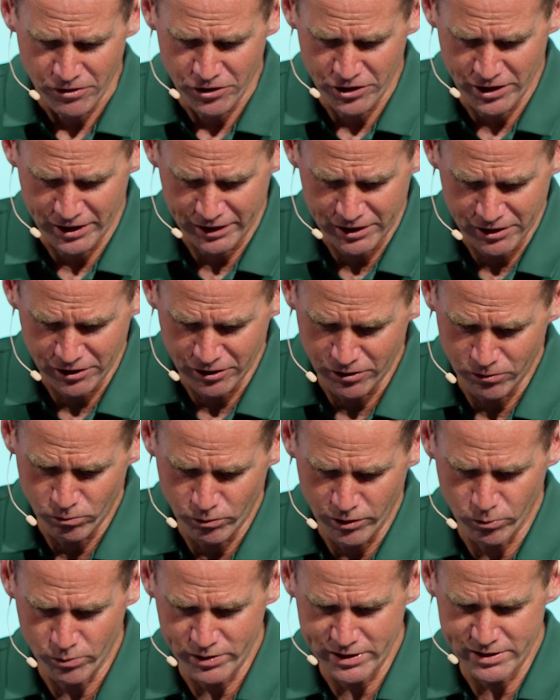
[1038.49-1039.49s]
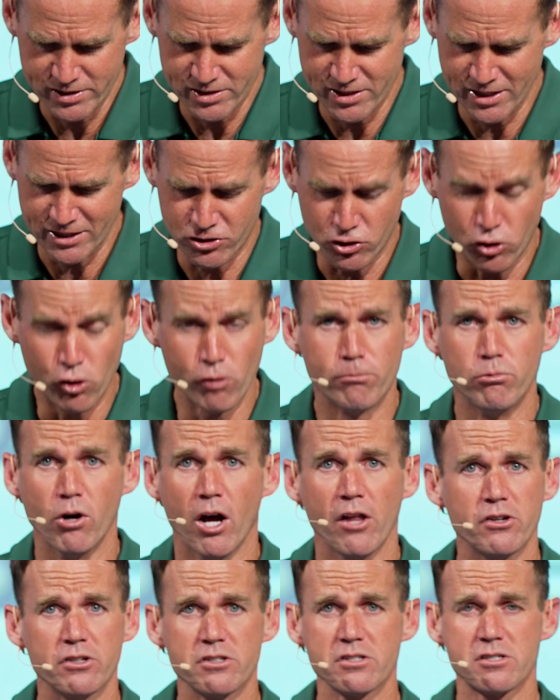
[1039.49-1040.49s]
thing here where we see two
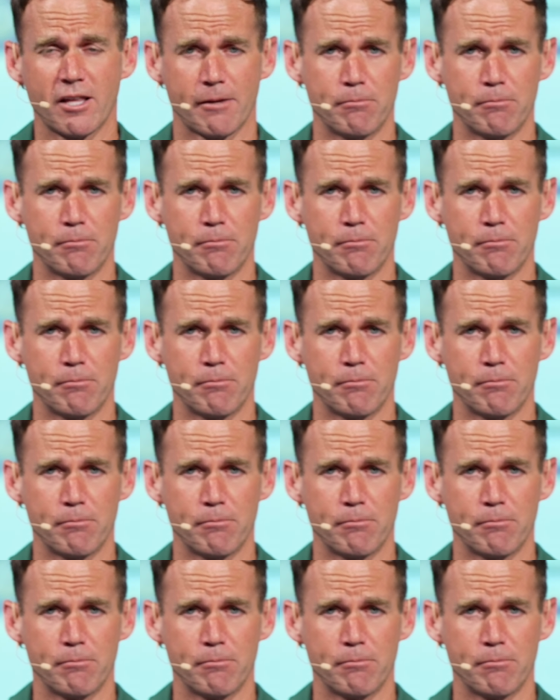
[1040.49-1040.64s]
brothers.